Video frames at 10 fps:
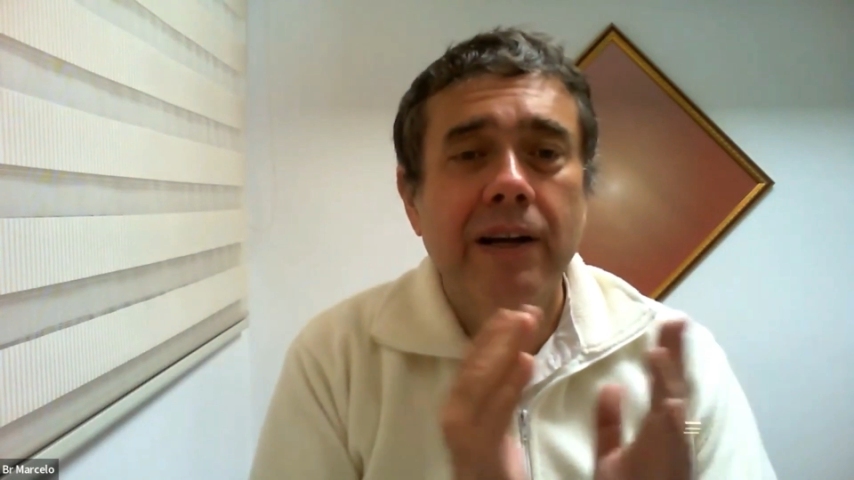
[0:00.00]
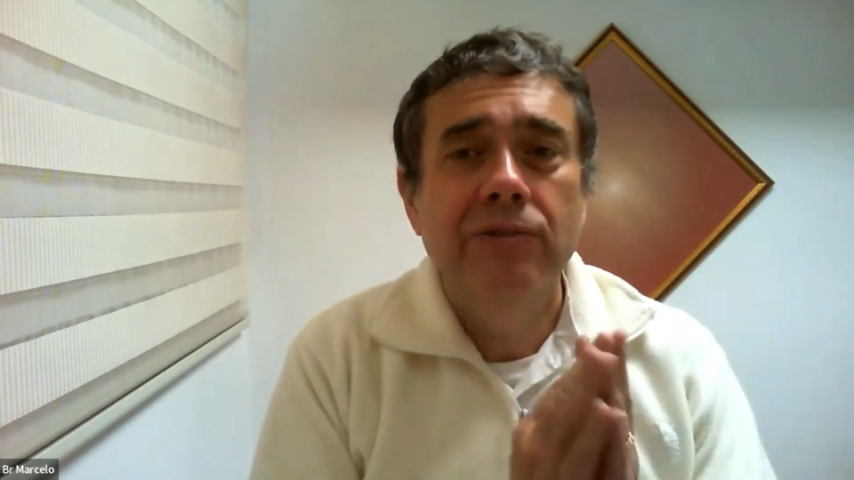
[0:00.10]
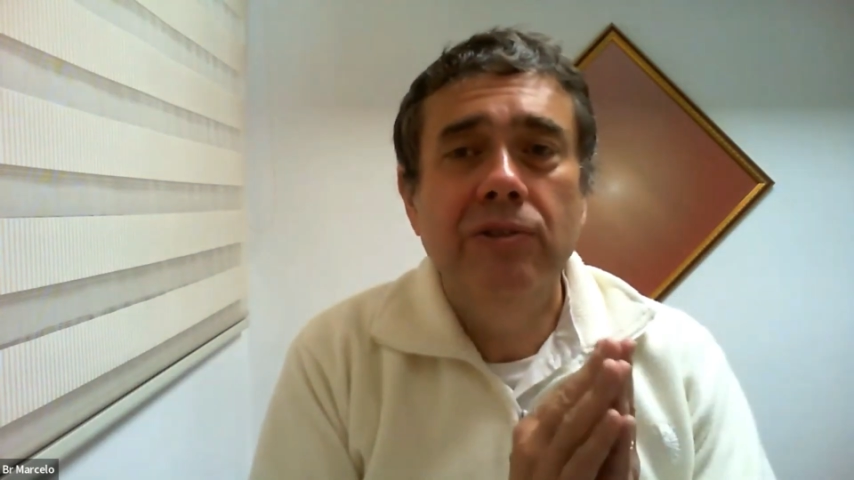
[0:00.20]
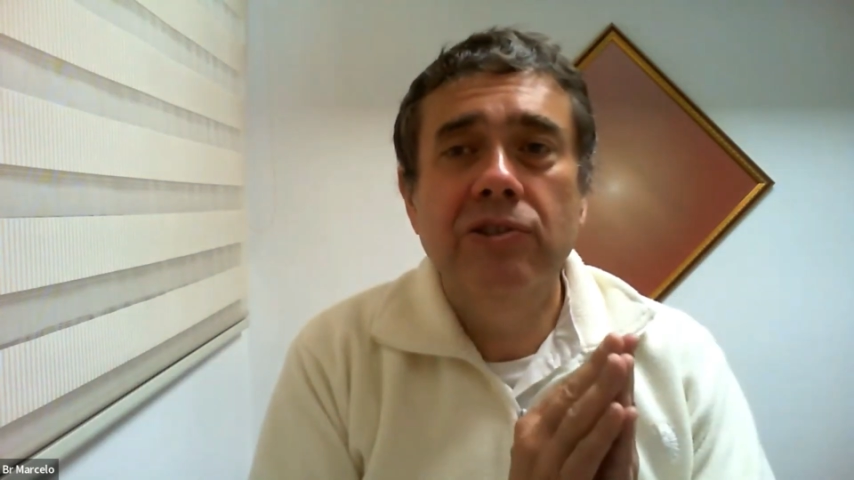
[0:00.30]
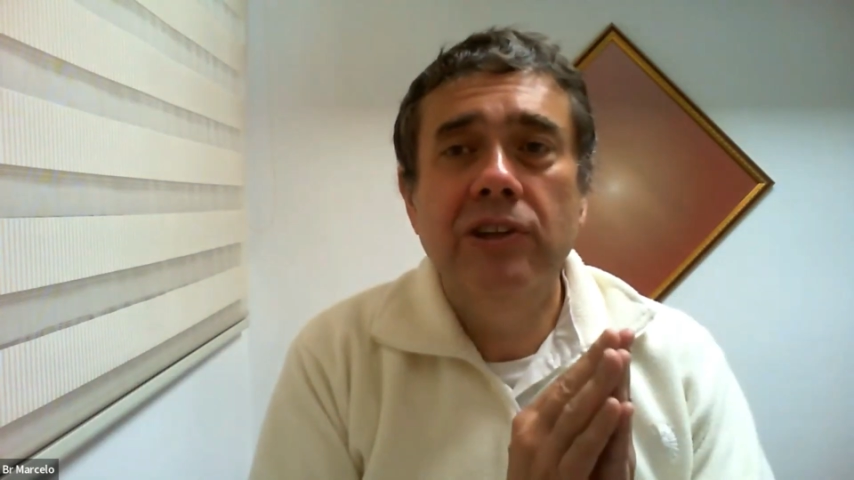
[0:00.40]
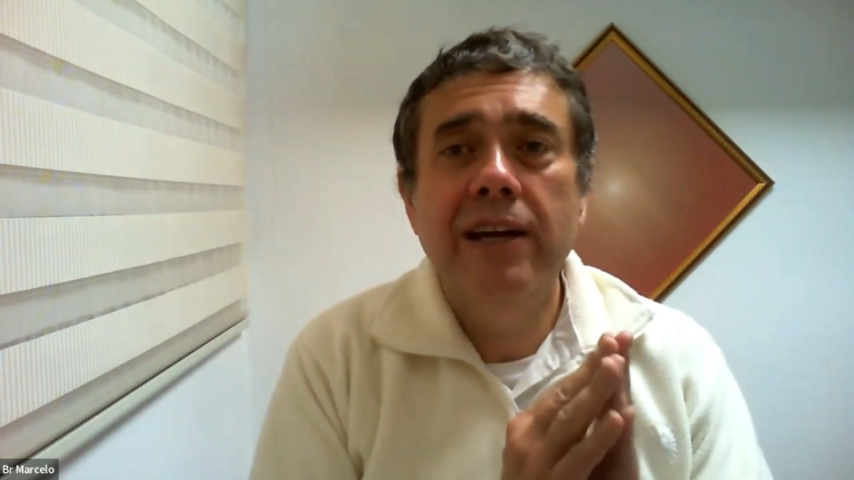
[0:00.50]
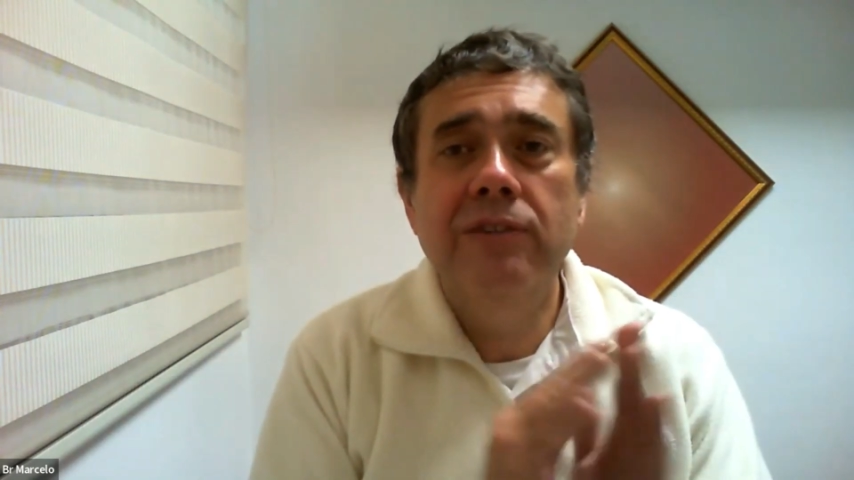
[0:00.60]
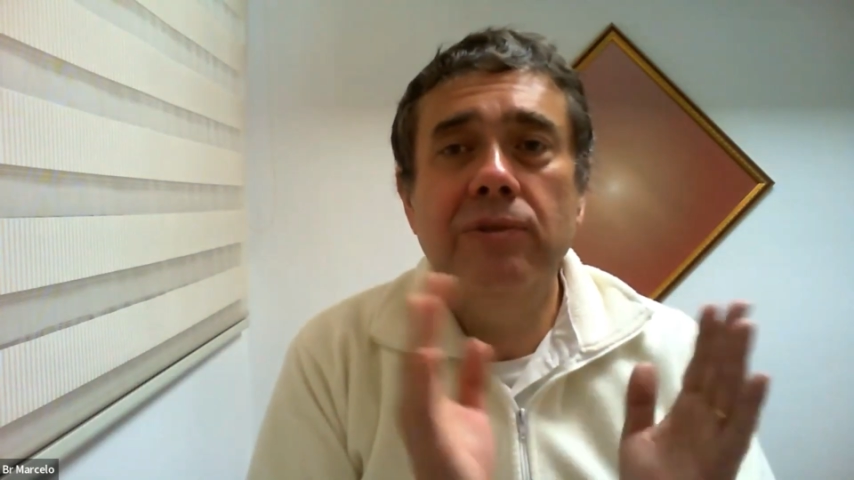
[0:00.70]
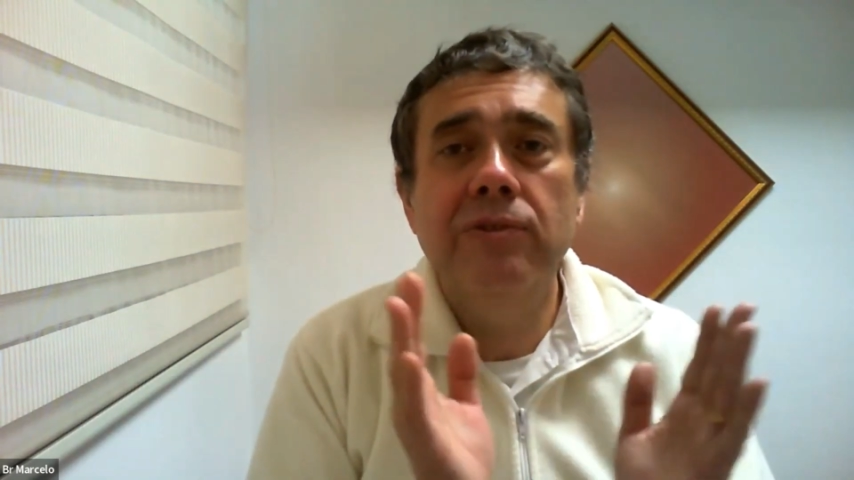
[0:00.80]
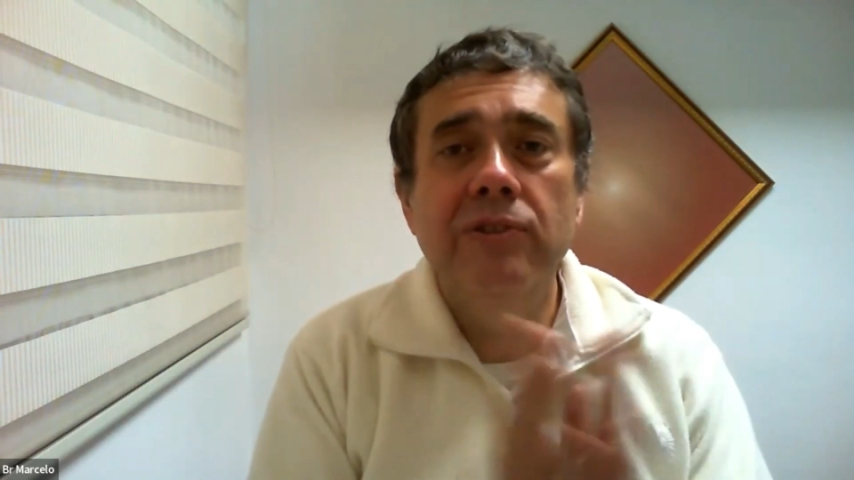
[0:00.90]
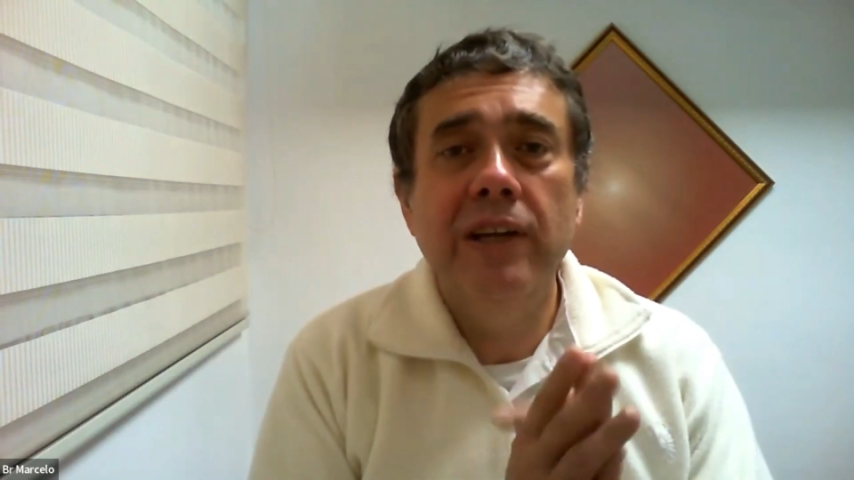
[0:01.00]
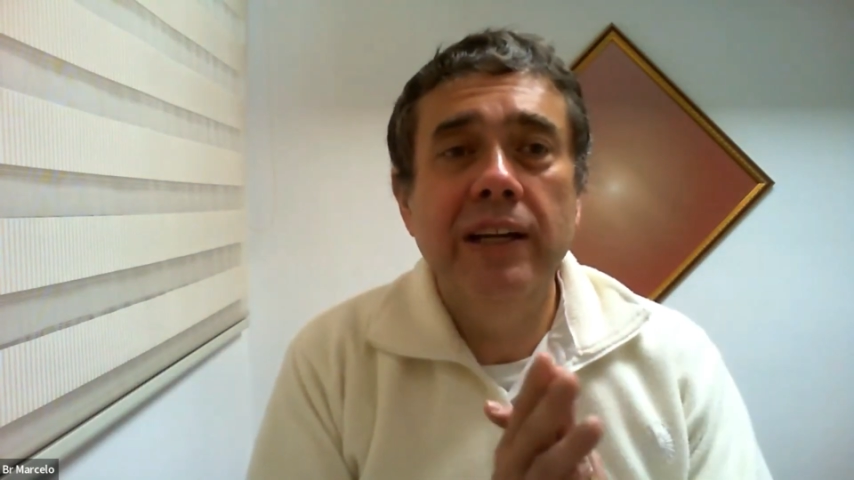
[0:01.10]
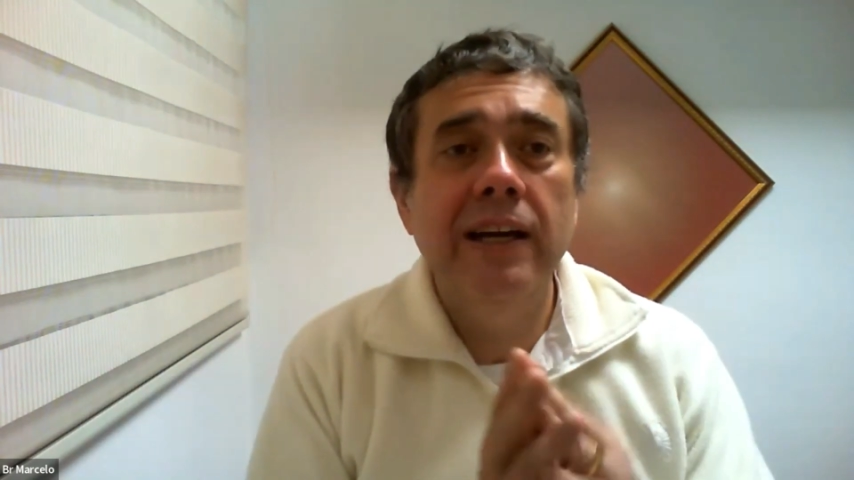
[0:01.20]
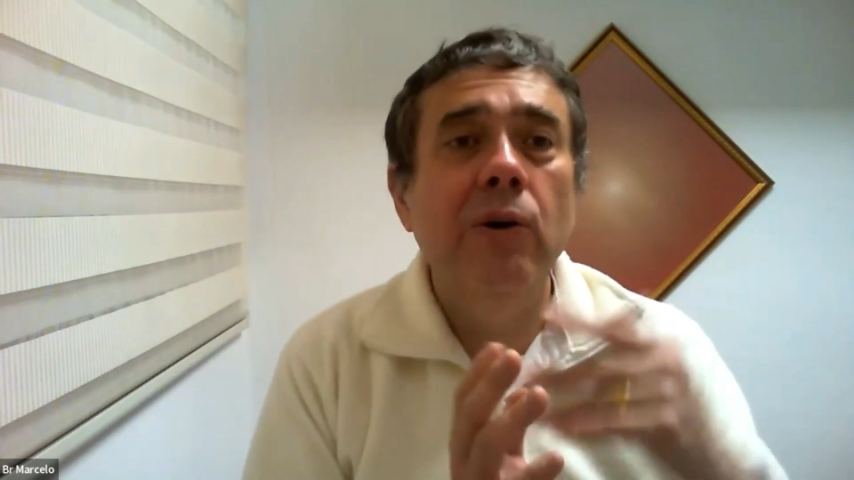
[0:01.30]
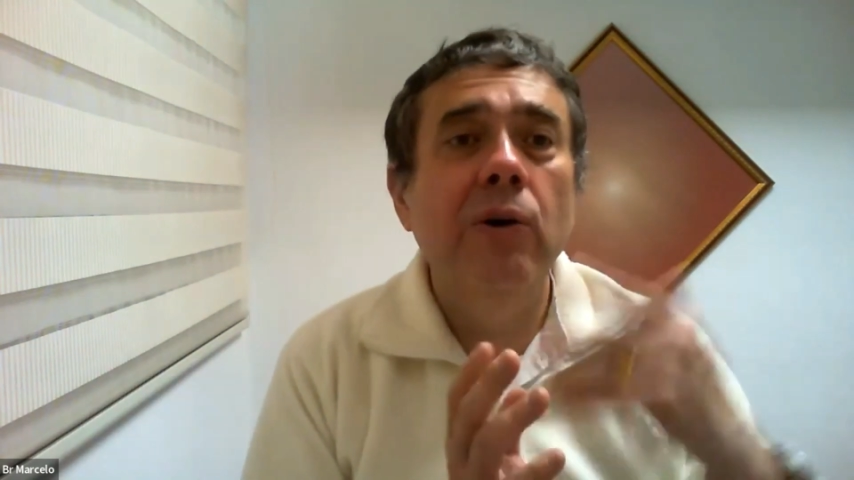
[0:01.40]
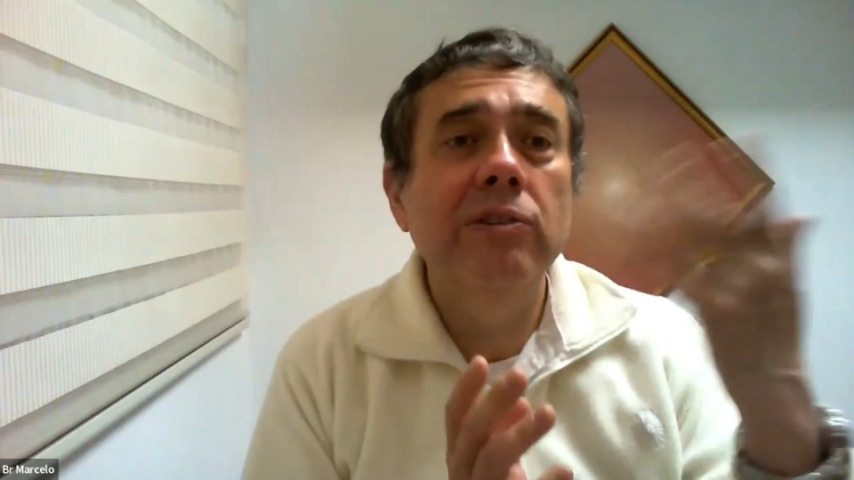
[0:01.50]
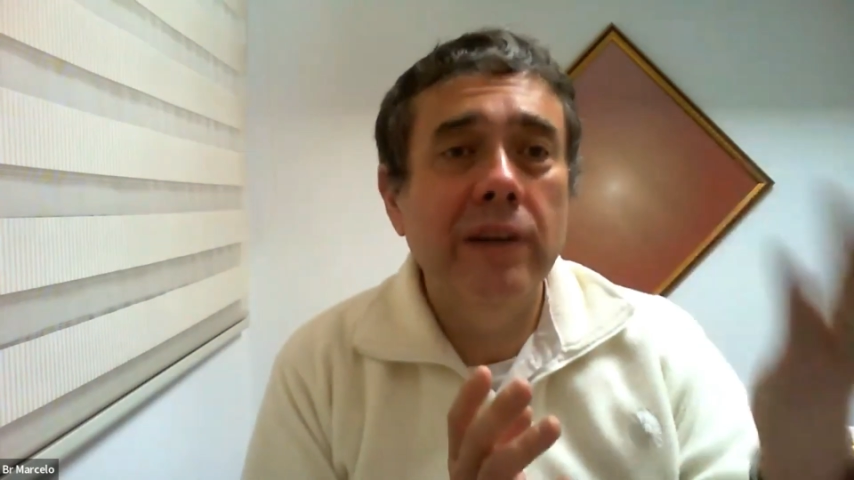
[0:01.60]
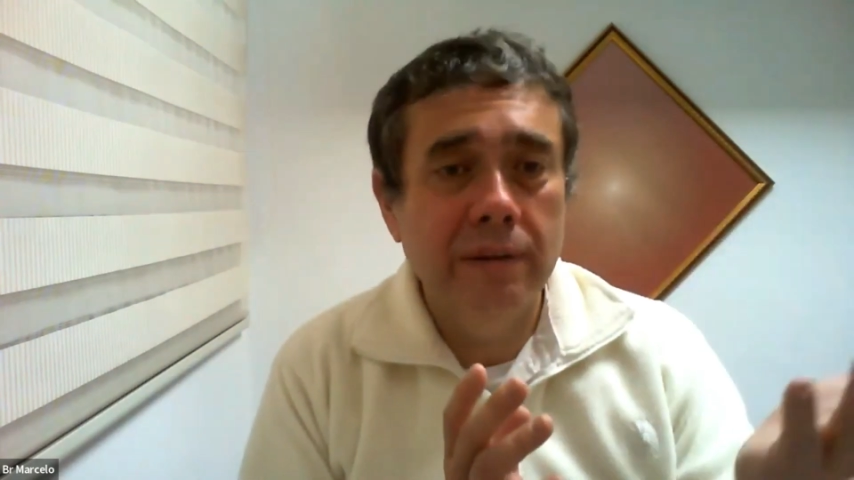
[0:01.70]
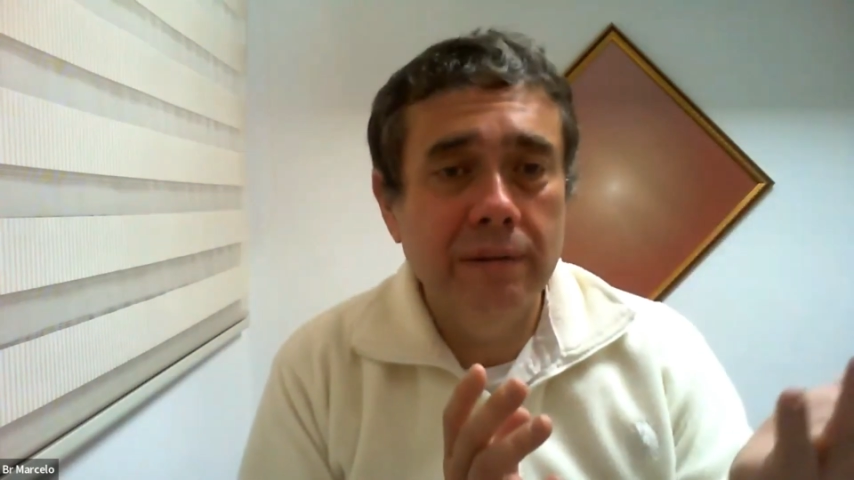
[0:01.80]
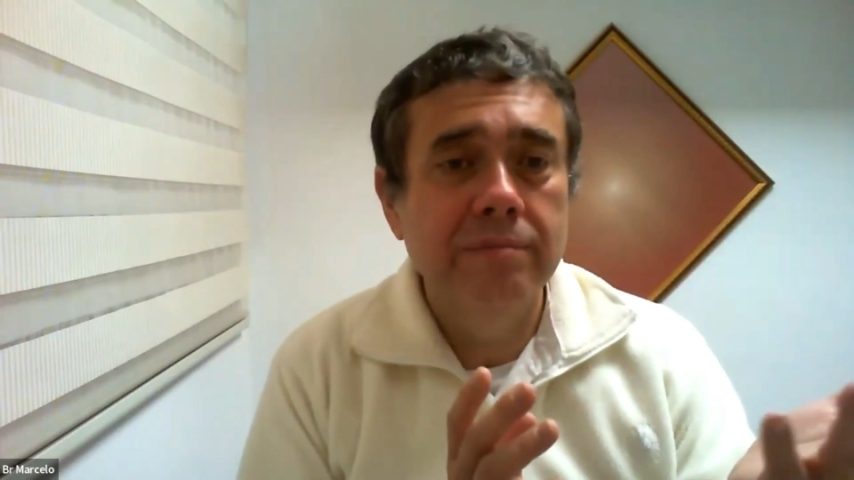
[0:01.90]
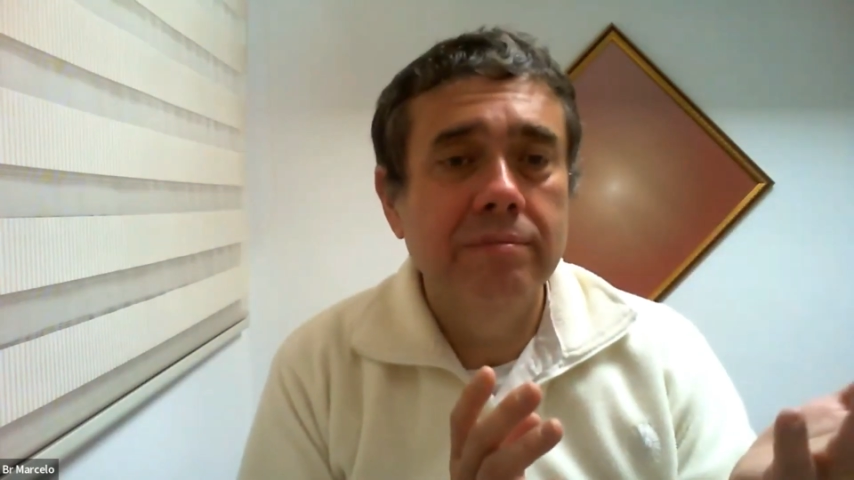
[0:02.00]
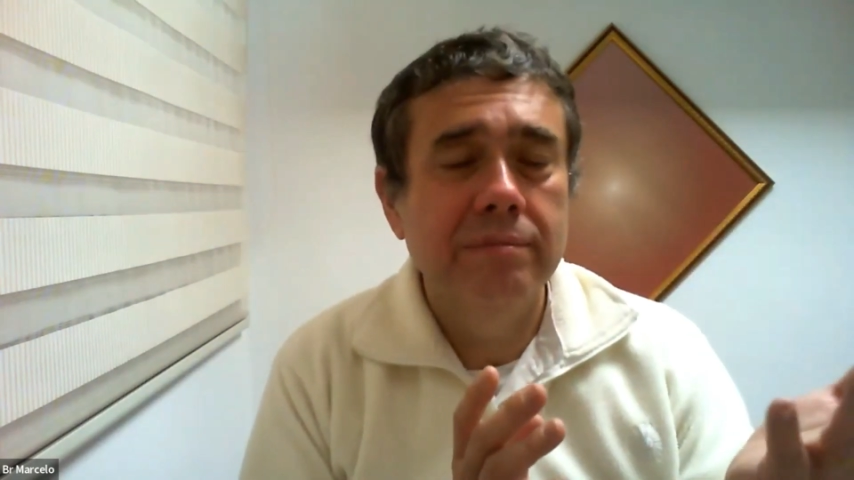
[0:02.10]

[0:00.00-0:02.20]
So she had to stay in a hotel,